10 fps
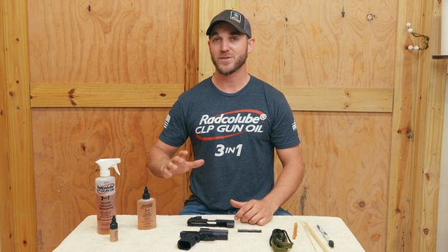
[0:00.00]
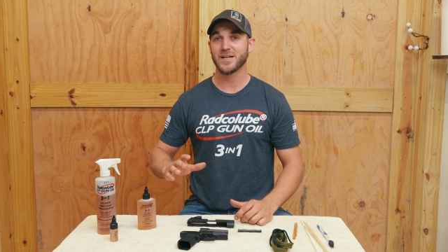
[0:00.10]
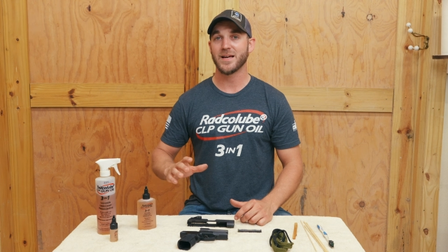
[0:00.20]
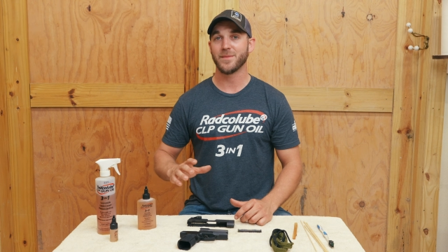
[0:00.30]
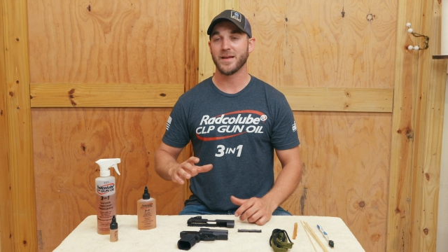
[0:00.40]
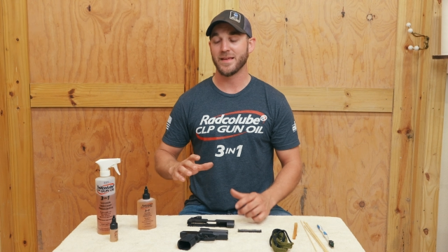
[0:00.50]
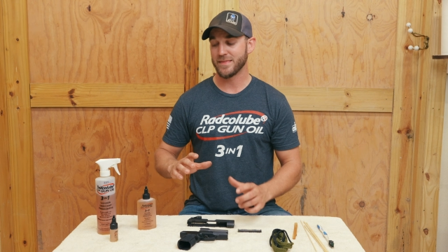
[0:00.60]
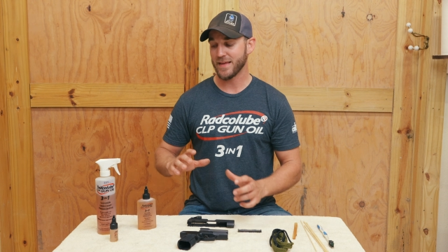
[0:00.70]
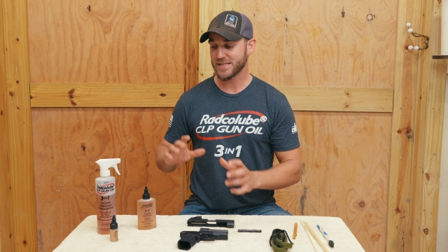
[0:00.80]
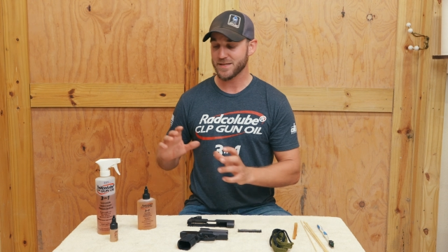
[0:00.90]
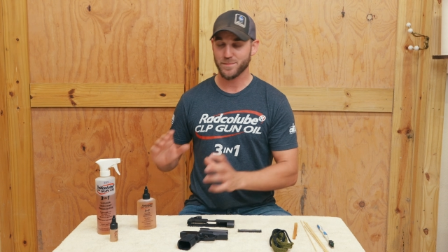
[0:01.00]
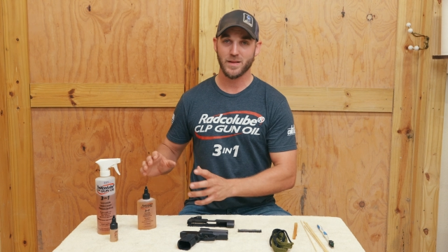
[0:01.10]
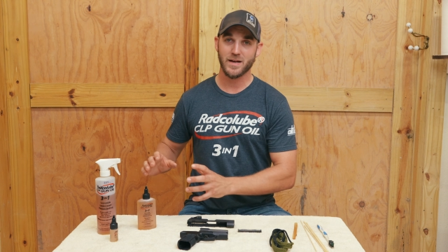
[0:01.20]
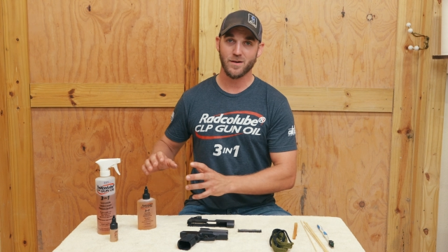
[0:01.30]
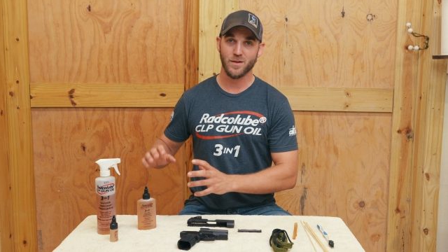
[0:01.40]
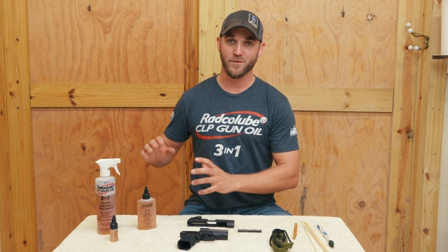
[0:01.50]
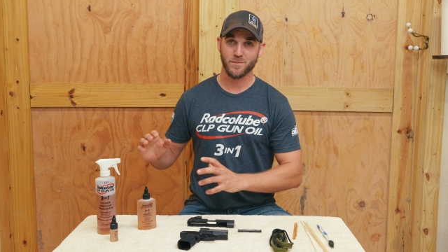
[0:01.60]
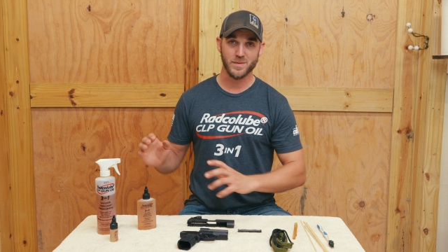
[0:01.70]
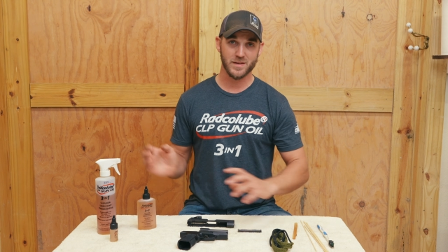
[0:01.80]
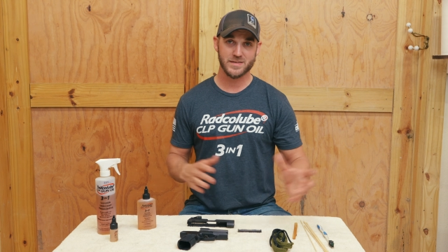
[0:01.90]
time and they supply all of
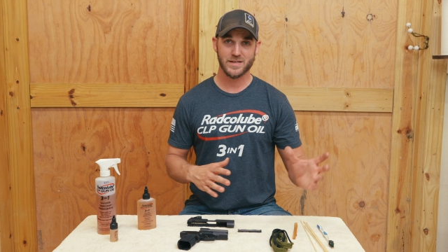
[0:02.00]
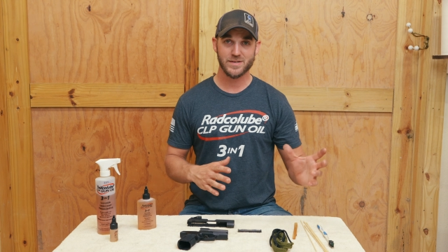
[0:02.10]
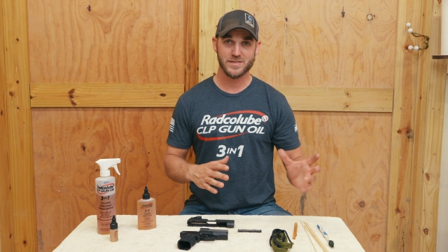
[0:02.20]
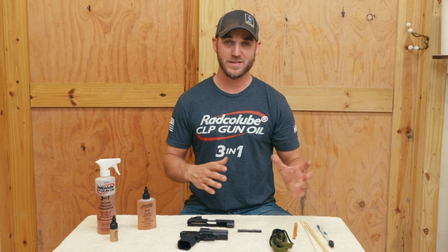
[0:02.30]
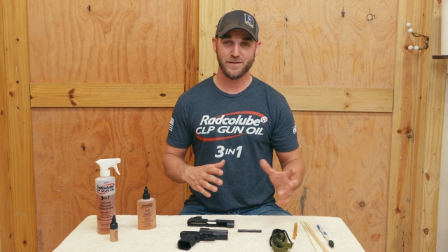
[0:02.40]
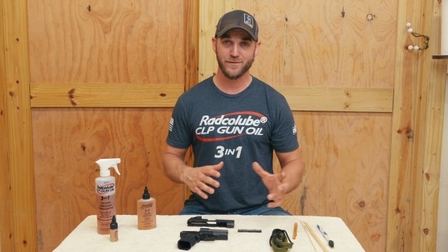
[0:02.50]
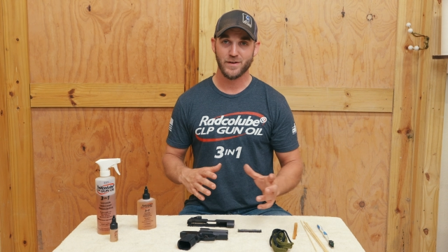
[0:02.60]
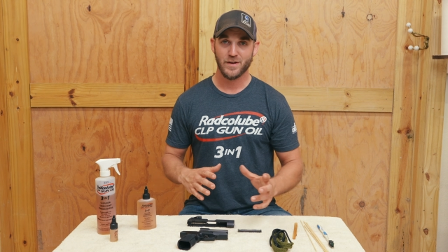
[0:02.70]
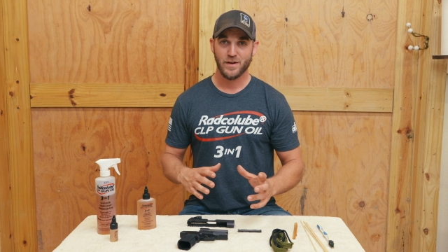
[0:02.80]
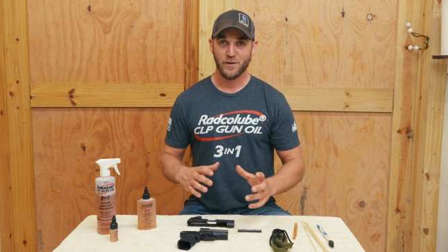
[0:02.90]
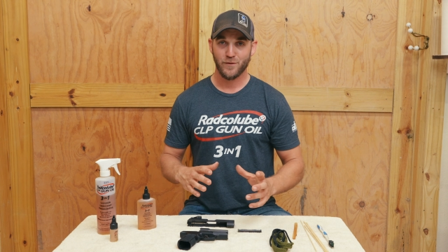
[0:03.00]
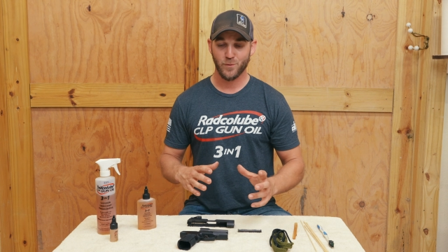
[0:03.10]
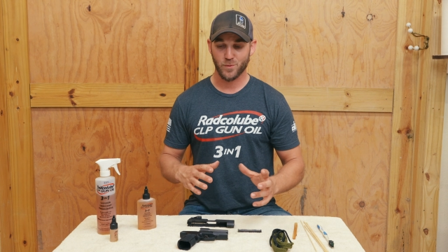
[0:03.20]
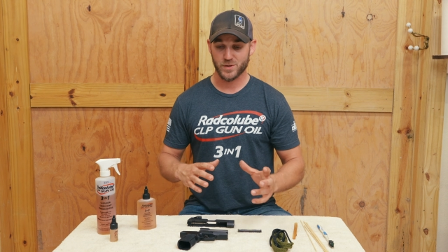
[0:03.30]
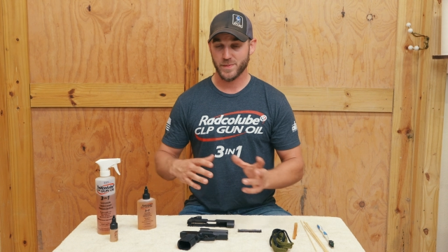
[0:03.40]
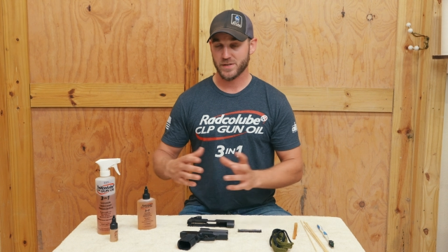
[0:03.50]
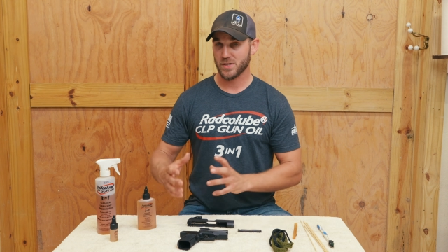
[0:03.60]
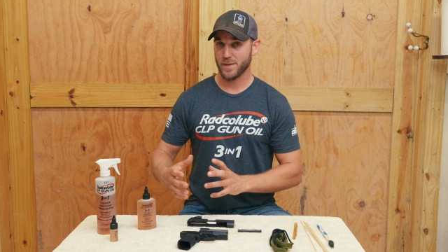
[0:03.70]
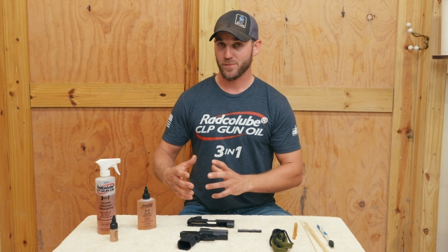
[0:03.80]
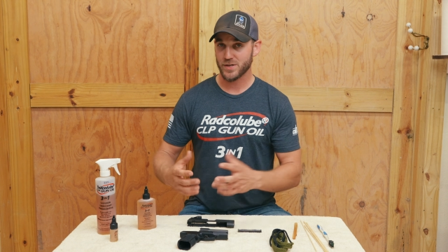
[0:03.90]
our military stuff for
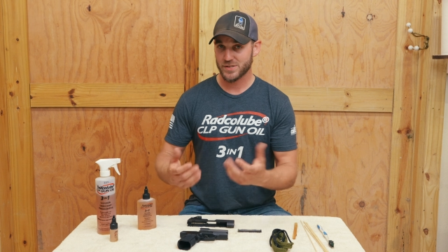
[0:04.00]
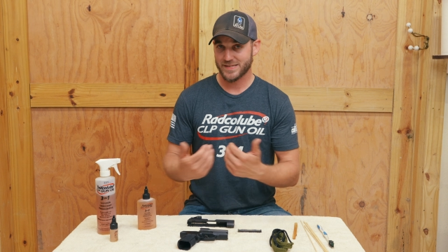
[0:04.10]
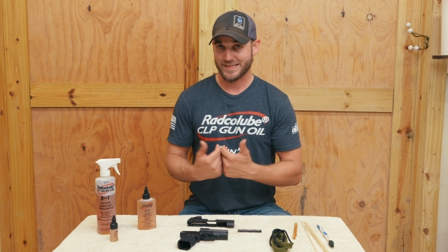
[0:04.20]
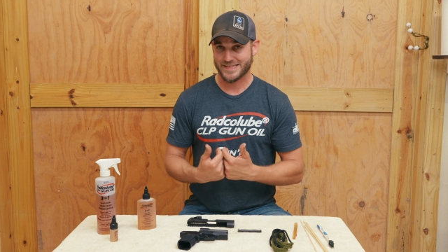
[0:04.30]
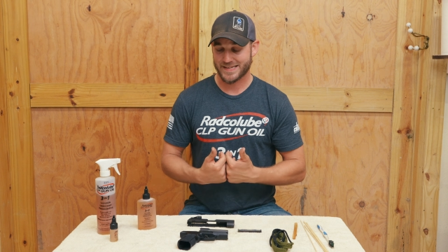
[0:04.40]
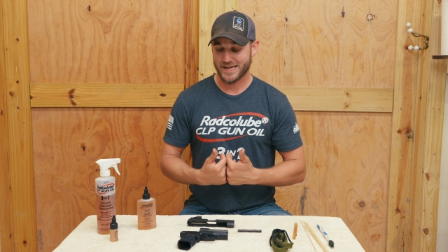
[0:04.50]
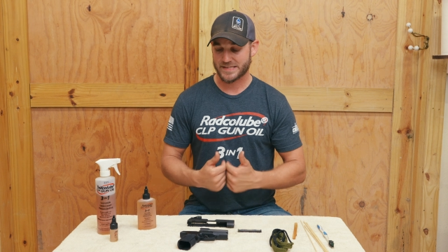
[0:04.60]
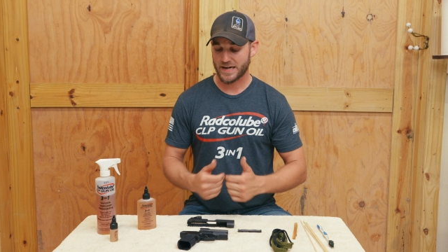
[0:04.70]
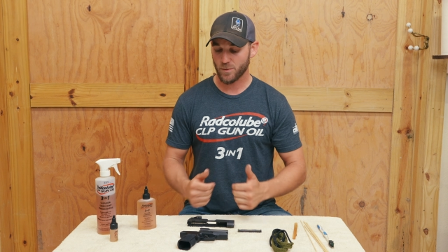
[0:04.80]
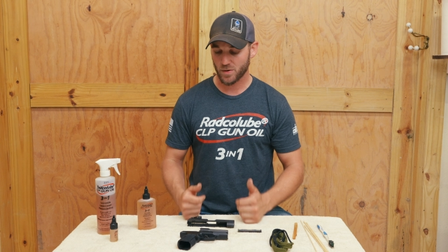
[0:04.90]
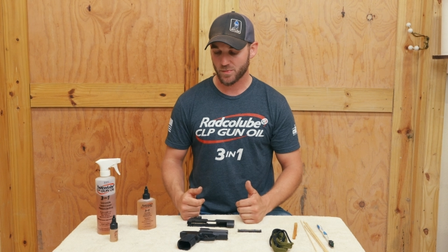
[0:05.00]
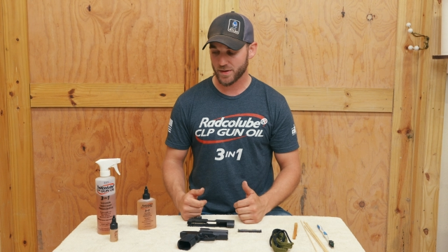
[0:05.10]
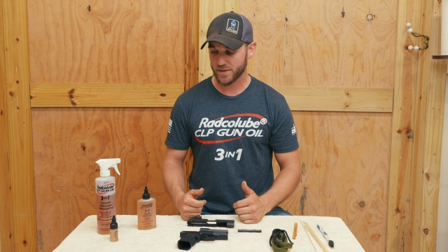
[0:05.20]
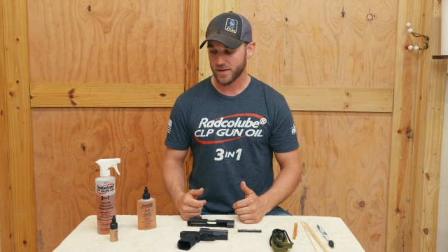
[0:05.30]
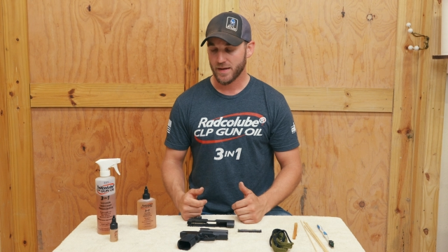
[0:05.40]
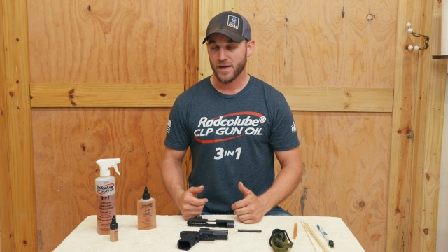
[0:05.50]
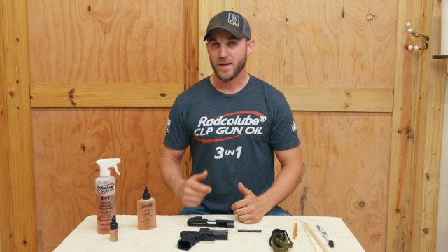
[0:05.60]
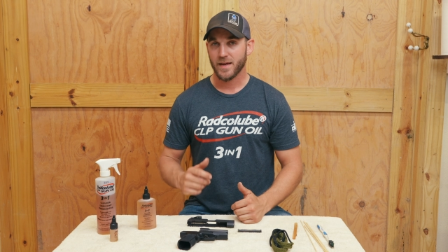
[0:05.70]
special operations, at least the guys that I work with.